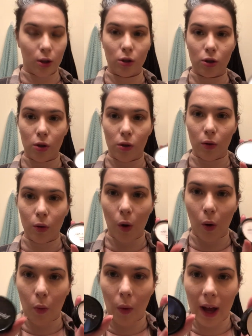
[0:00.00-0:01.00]
two
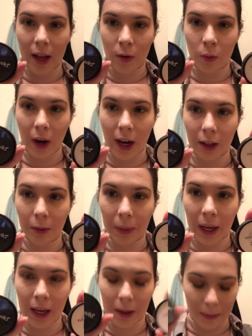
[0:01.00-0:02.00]
Wet n Wild
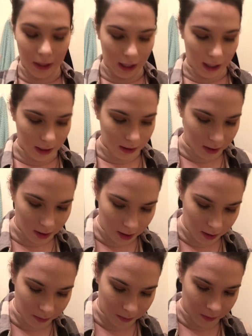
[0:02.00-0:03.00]
paint pots.
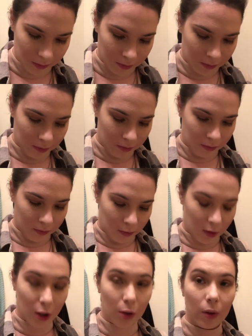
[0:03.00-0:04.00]

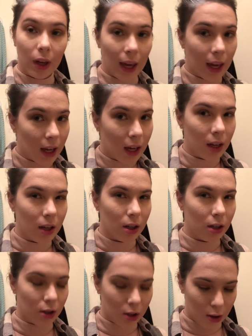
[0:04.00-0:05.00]
You can
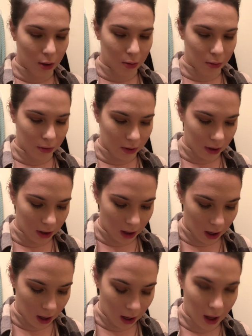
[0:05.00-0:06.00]
use
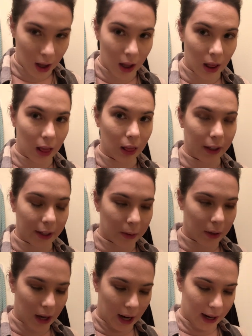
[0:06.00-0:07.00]

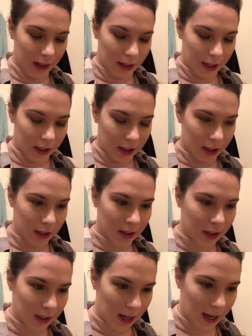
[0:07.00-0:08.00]
liquid eyeliner
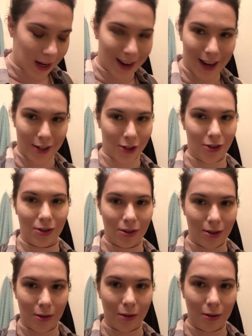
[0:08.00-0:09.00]
instead. I just
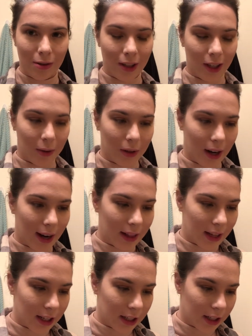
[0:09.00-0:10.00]
don't use liquid
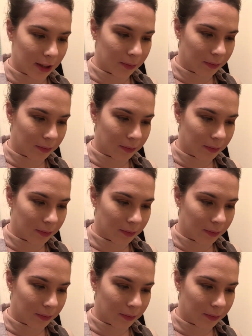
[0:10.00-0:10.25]
eyeliner.